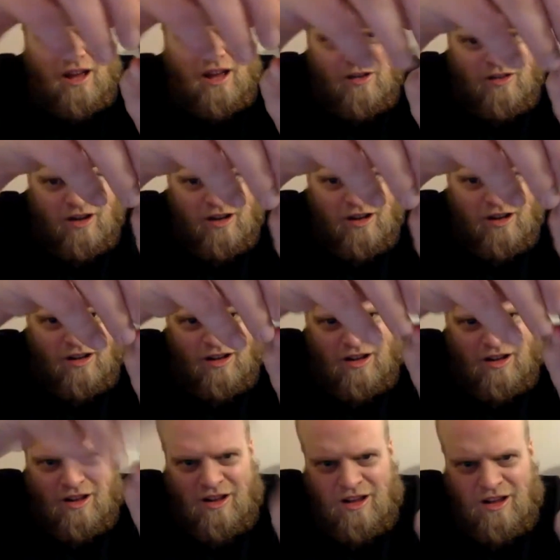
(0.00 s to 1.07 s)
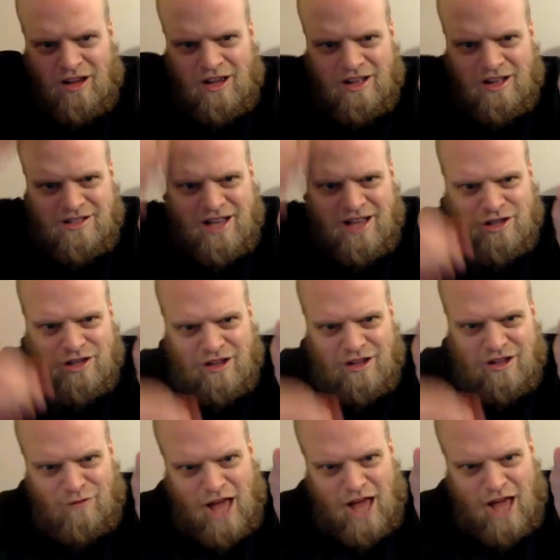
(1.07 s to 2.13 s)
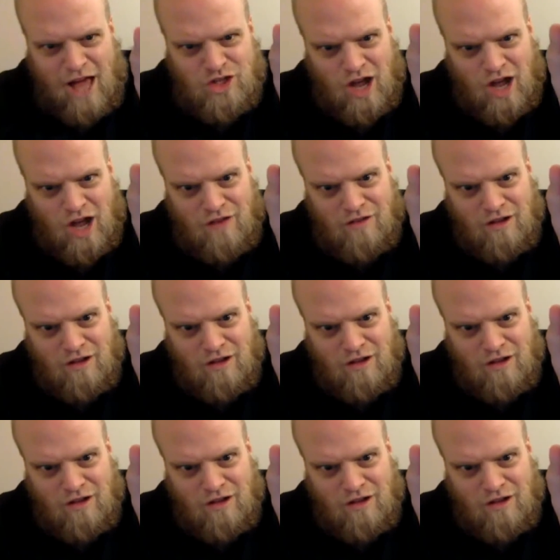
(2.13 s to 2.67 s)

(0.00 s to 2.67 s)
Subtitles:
Well, it's actually a flash drive.